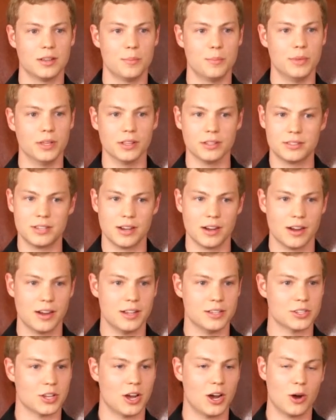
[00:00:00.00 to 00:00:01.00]
Military
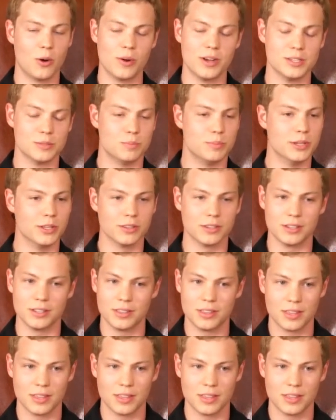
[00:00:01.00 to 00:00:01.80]
is always building